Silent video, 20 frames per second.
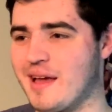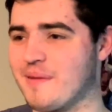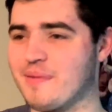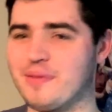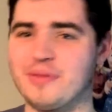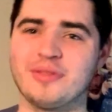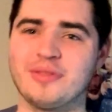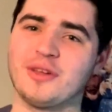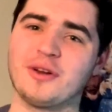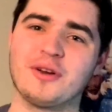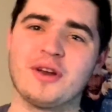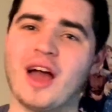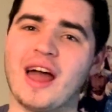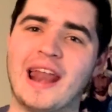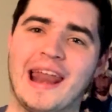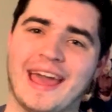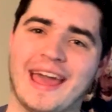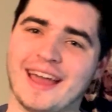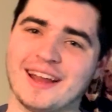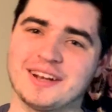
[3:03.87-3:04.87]
They're
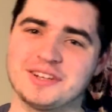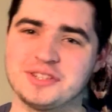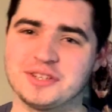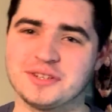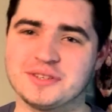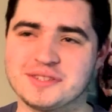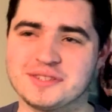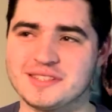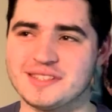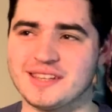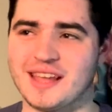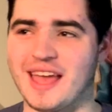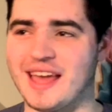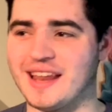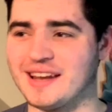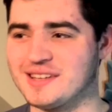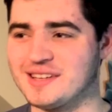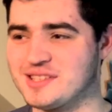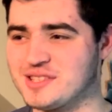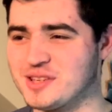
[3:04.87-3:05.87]
not actors,
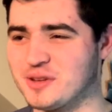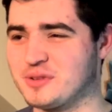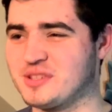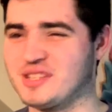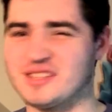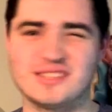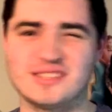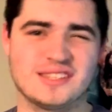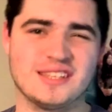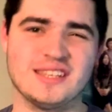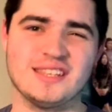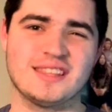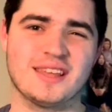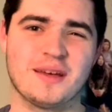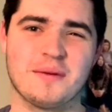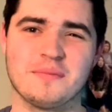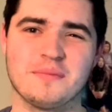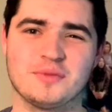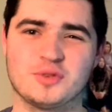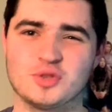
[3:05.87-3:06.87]
and so to see
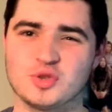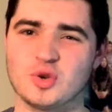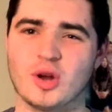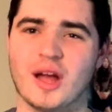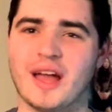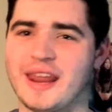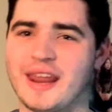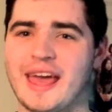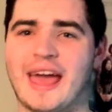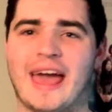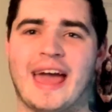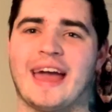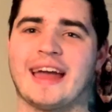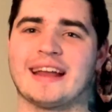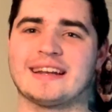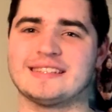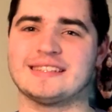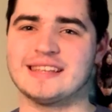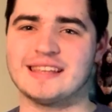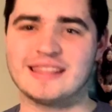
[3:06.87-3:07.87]
them try to
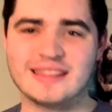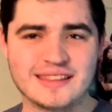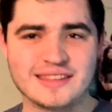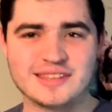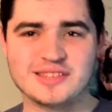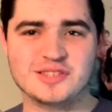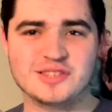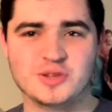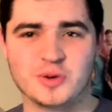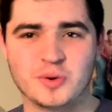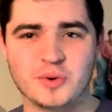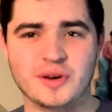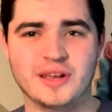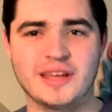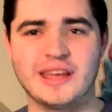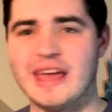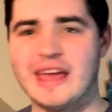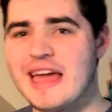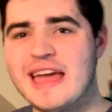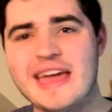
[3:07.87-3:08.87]
act in the
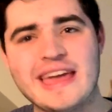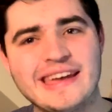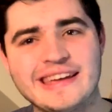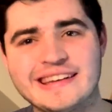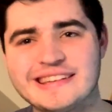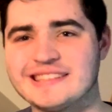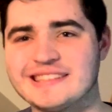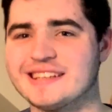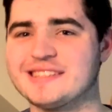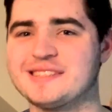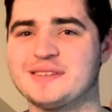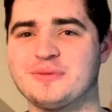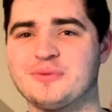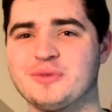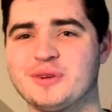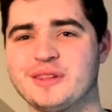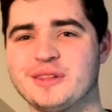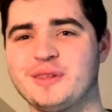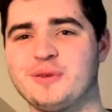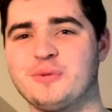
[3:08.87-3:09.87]
story, it doesn't
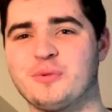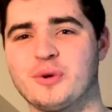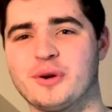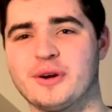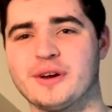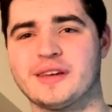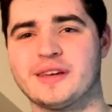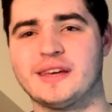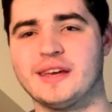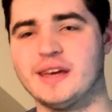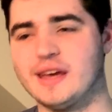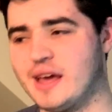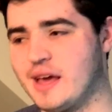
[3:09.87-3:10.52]
really work.